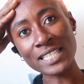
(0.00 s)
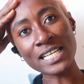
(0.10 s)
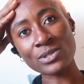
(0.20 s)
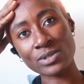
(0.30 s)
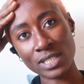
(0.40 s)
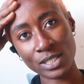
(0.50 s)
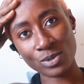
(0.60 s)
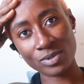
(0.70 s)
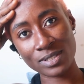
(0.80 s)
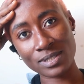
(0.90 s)
That's to
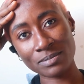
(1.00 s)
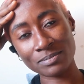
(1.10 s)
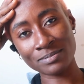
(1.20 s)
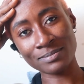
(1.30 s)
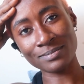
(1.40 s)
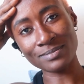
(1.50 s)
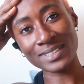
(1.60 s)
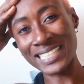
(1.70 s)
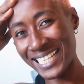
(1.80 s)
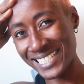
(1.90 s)
start with.
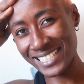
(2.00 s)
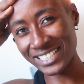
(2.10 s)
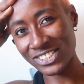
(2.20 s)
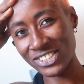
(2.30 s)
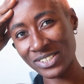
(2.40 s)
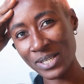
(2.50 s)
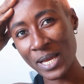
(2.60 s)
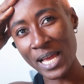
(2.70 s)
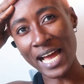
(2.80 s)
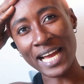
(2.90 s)
That's stingy,
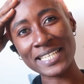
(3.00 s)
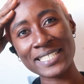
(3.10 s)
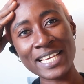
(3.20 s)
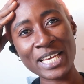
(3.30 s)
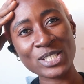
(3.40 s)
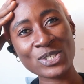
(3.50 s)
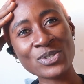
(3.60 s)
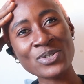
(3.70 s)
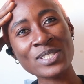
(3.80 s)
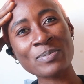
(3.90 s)
and his
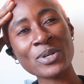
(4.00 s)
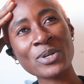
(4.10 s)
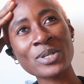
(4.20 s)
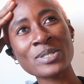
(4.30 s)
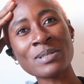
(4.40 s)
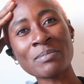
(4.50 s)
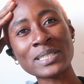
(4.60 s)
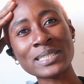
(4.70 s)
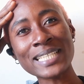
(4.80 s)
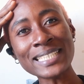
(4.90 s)
excuse is because
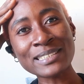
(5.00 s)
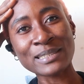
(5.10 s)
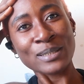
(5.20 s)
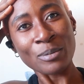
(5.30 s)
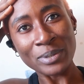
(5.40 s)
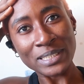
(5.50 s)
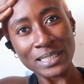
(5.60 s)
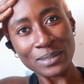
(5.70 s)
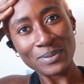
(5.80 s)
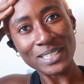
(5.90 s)
somebody, that is
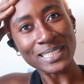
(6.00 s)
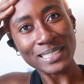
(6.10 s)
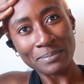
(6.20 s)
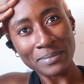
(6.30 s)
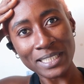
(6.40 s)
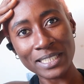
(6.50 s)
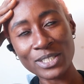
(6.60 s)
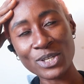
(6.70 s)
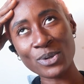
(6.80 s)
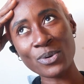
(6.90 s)
somebody, this is me,
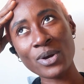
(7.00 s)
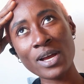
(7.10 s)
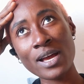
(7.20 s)
you know.